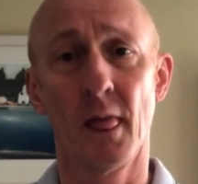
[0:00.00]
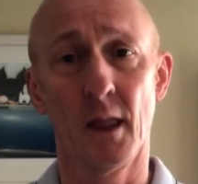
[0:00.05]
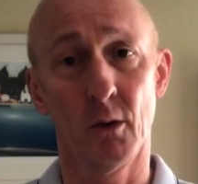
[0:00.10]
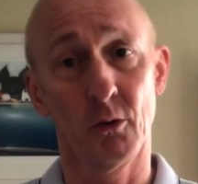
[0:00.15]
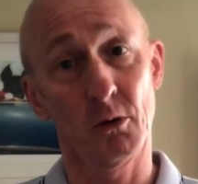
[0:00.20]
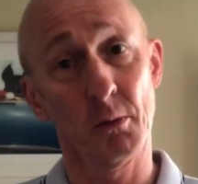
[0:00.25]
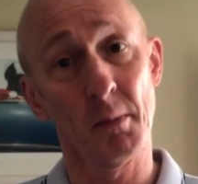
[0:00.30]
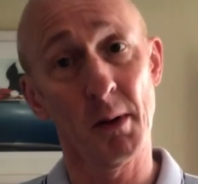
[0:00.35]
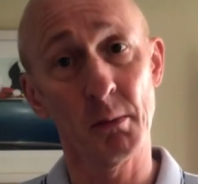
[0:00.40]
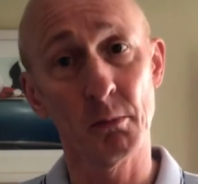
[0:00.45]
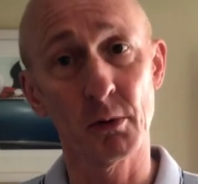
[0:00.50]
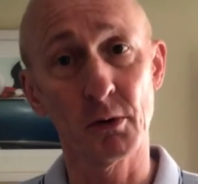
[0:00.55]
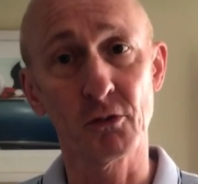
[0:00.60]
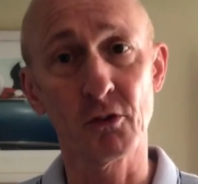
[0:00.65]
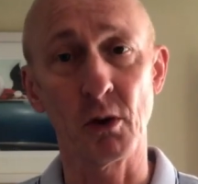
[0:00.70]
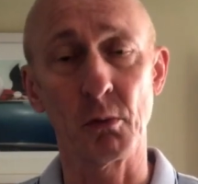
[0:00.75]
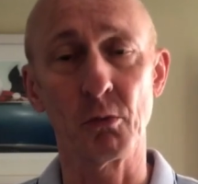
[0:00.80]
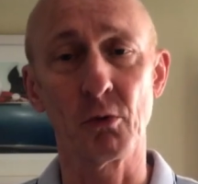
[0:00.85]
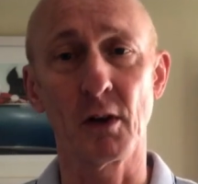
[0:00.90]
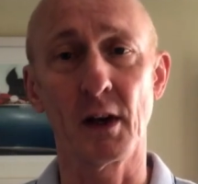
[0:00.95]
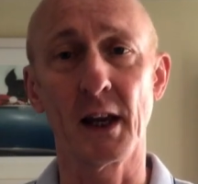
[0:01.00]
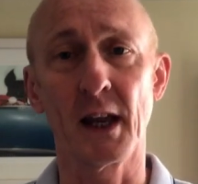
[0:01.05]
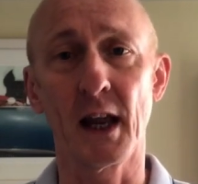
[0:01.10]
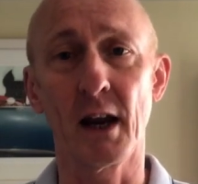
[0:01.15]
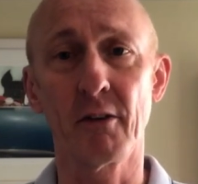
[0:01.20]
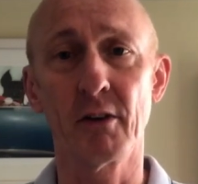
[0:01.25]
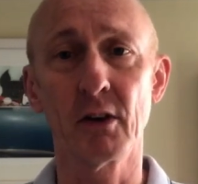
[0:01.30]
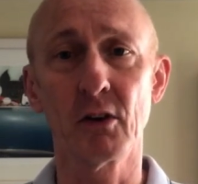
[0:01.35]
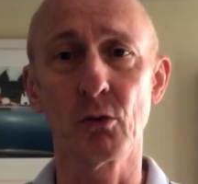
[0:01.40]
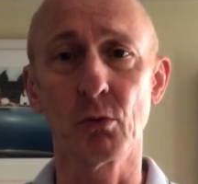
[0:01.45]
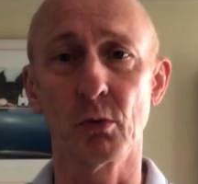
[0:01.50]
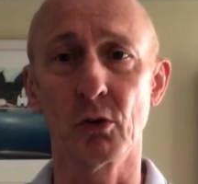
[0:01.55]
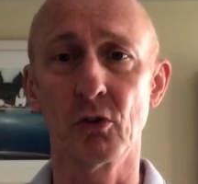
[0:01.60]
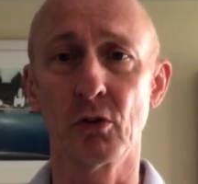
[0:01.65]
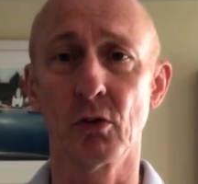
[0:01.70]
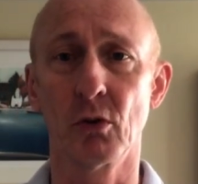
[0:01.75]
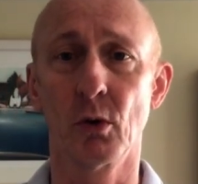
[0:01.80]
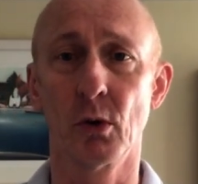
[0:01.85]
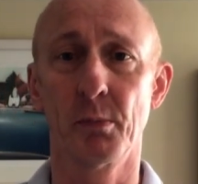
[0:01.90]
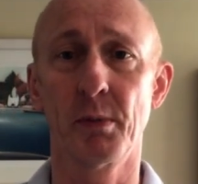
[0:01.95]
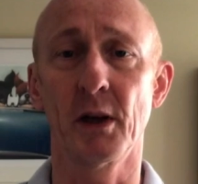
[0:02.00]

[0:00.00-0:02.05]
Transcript: I was a member of Thames Valley Harriers, who are